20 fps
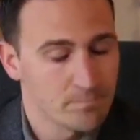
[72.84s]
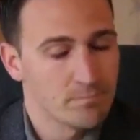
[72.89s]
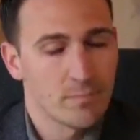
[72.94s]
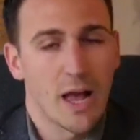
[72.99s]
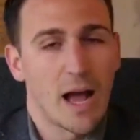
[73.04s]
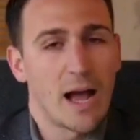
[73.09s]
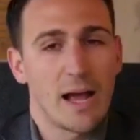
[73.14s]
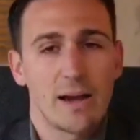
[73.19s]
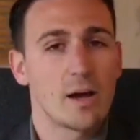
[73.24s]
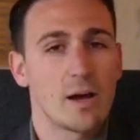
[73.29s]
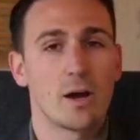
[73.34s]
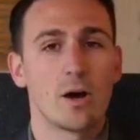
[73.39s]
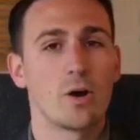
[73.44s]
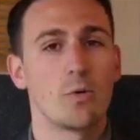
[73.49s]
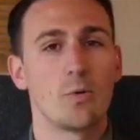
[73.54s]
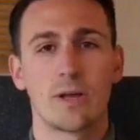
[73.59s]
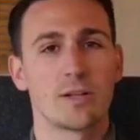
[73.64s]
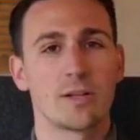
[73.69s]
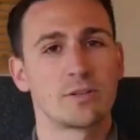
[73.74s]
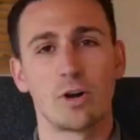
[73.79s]
I know
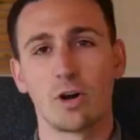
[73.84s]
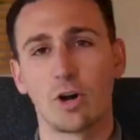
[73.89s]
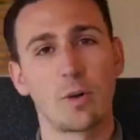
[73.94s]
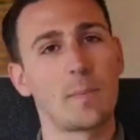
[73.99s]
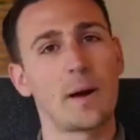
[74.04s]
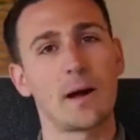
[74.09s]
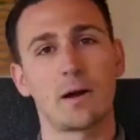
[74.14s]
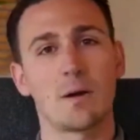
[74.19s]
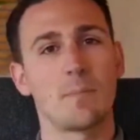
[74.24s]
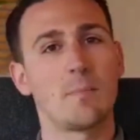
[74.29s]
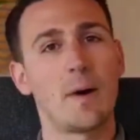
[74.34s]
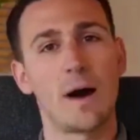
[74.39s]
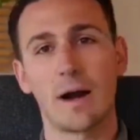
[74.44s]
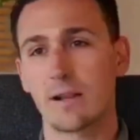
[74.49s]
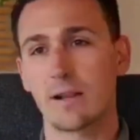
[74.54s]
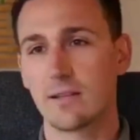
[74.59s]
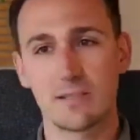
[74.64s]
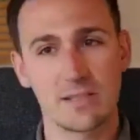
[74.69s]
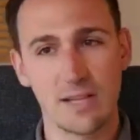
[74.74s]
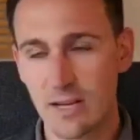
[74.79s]
we can talk about
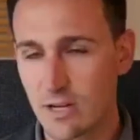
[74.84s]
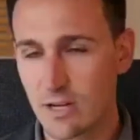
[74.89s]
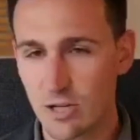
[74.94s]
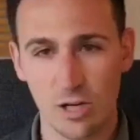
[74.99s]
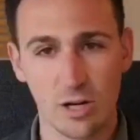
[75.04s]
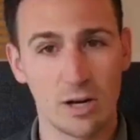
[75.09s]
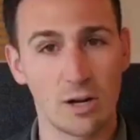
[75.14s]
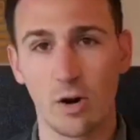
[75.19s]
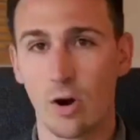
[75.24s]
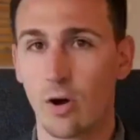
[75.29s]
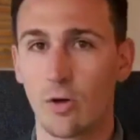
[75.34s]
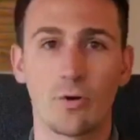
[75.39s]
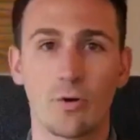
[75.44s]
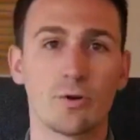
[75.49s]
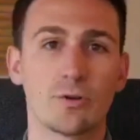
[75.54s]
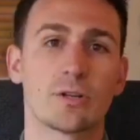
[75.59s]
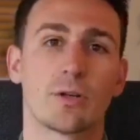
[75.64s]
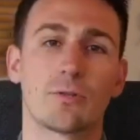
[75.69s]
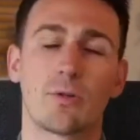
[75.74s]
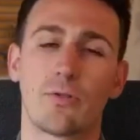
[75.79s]
commoditization and all
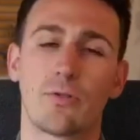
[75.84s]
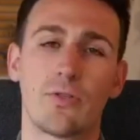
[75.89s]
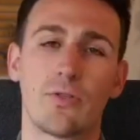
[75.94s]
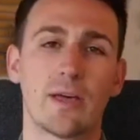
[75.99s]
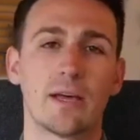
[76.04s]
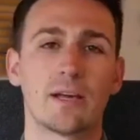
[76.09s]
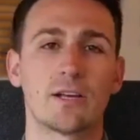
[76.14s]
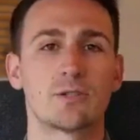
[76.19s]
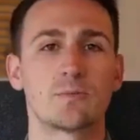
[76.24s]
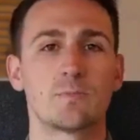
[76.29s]
those other things,